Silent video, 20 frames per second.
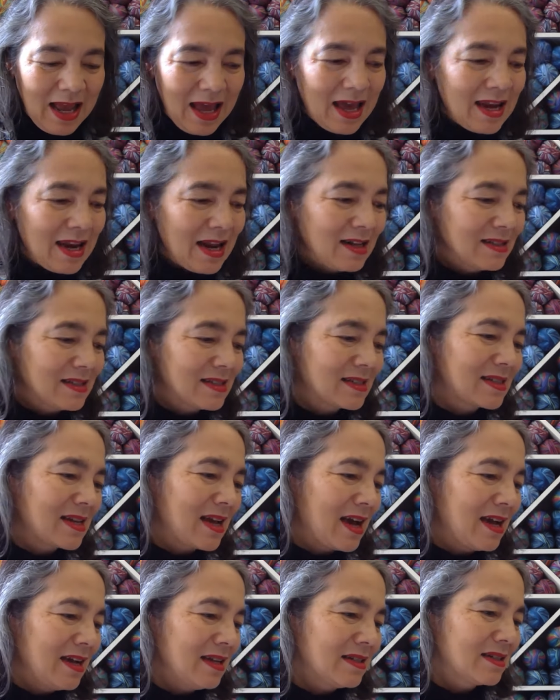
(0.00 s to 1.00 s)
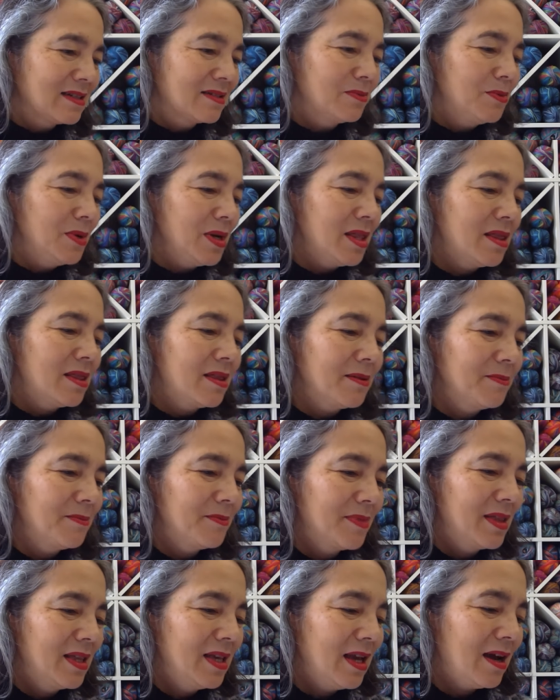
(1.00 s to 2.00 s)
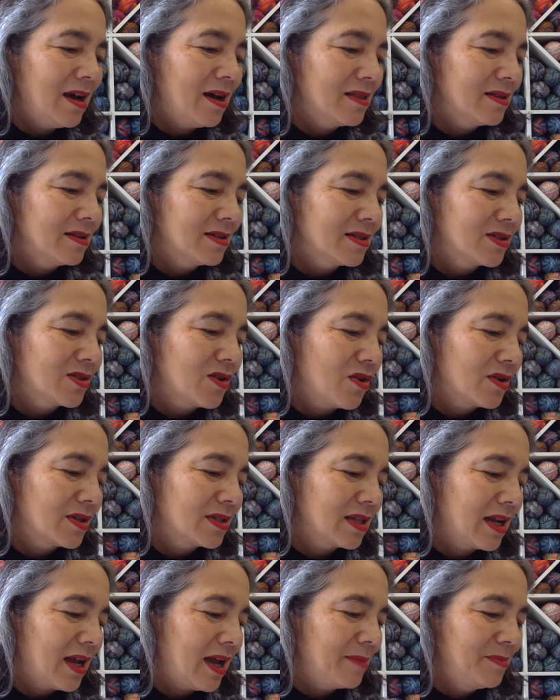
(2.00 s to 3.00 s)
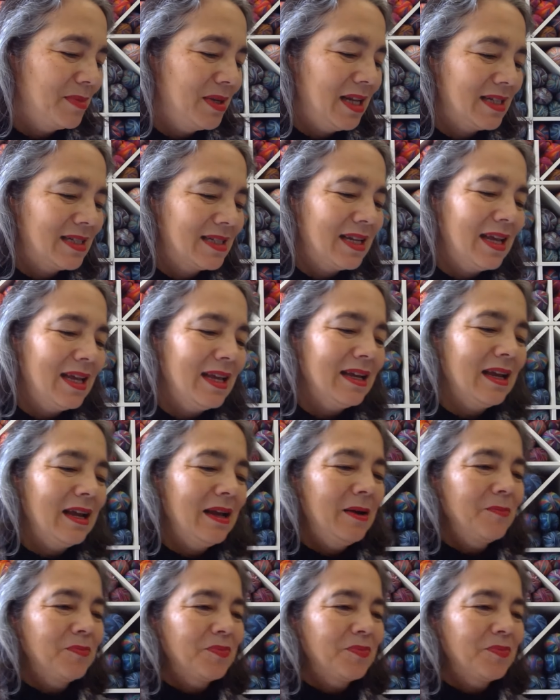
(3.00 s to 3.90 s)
And I'll start with the other socks that I'm knitting.